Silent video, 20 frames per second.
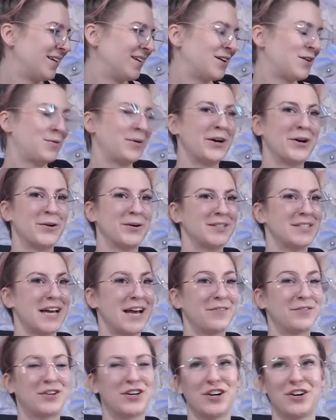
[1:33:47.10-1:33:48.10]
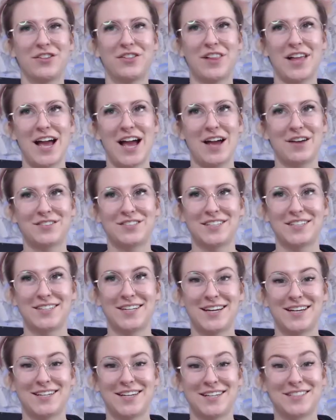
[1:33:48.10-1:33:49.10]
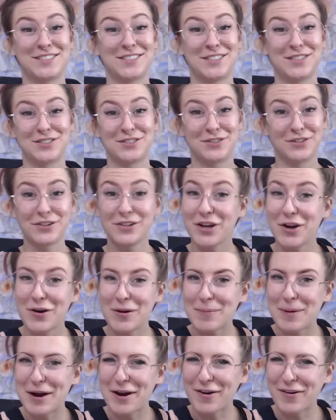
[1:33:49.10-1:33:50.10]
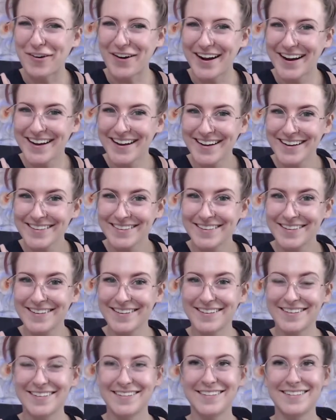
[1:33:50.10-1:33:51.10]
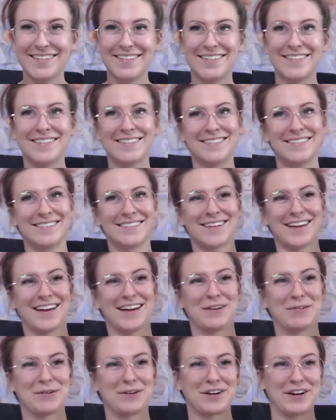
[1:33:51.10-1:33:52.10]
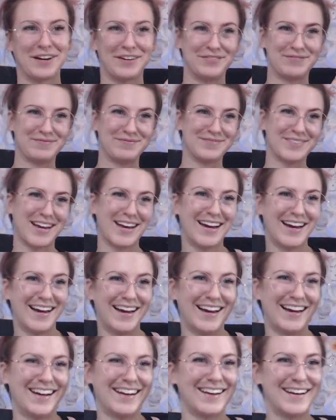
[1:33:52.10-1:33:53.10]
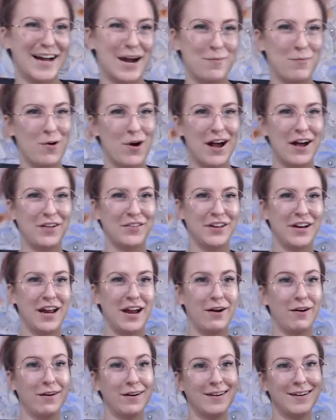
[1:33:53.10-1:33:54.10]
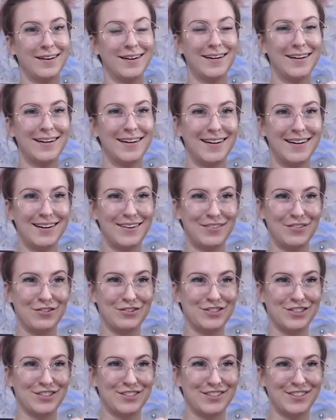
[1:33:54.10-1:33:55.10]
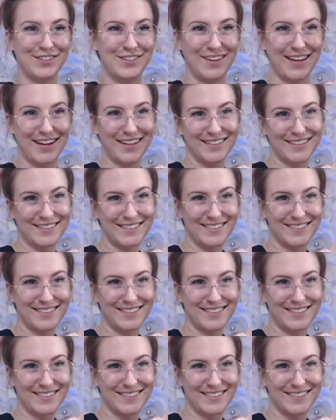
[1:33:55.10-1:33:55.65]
We always have good laughs in Taytayski's studio. Am I right? Okay, we're done. I'm wilding out. We'll just do this.